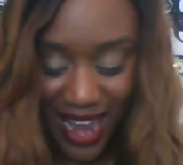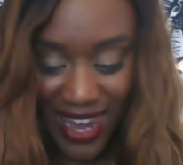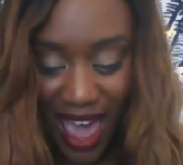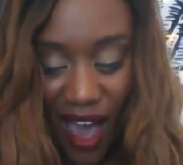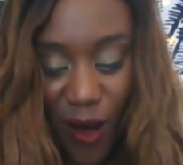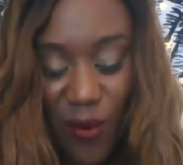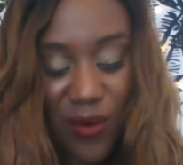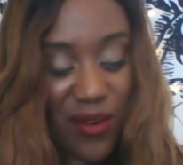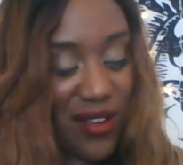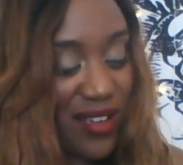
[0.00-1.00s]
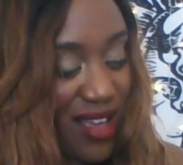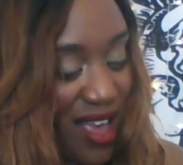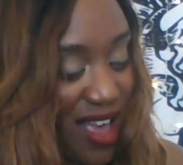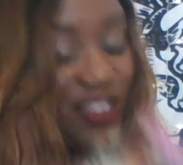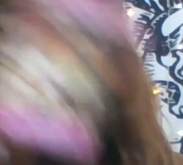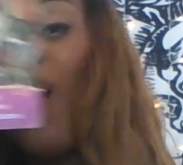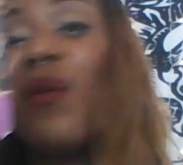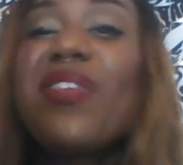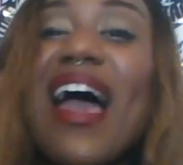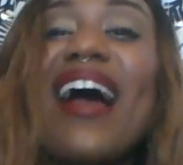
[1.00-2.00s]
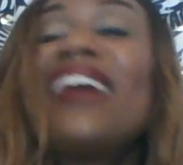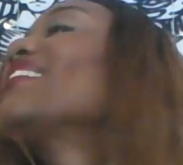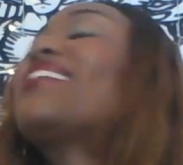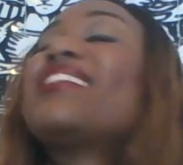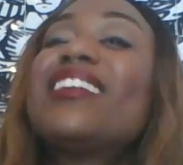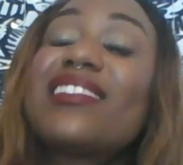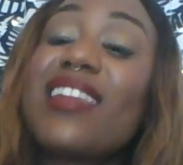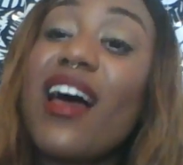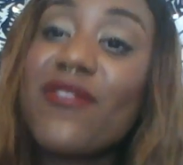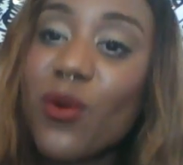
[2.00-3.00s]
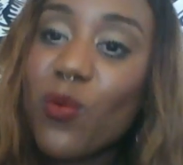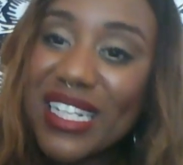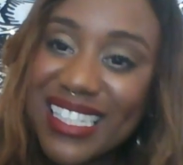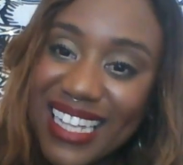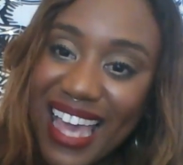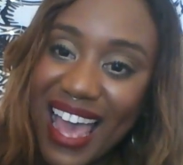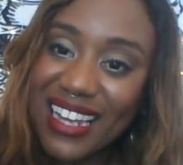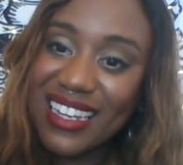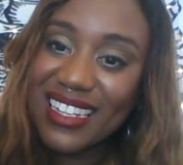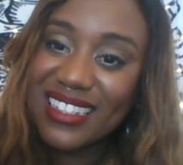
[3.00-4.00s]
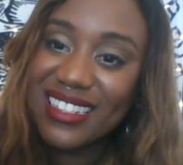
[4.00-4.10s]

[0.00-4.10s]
Now, know that this lover, once again,